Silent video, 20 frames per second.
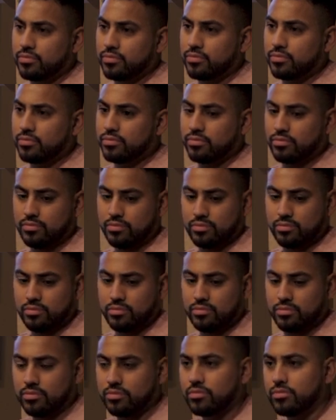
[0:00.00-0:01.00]
Menos
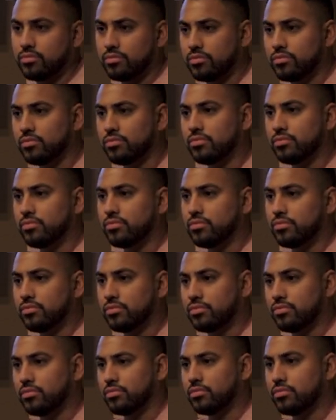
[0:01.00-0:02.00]
is minus,
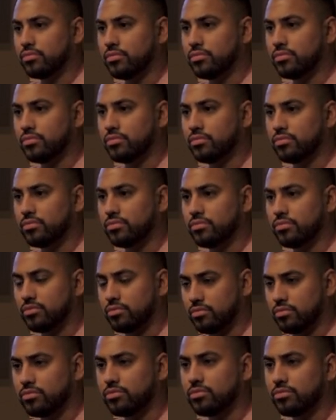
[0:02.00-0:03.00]
preciado is like
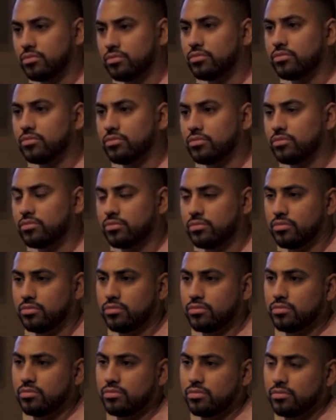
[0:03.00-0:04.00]
precious, so
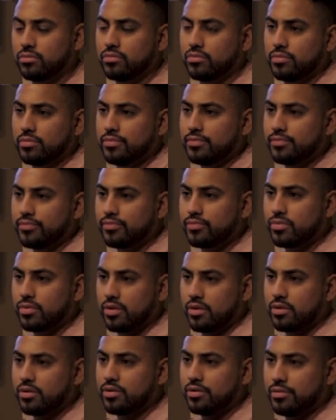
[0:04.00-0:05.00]

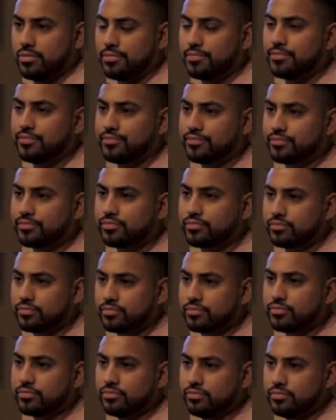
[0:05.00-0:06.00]
it's translated
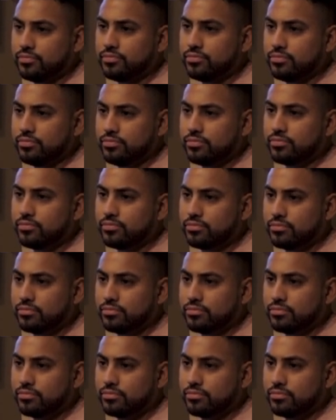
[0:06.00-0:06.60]
despised.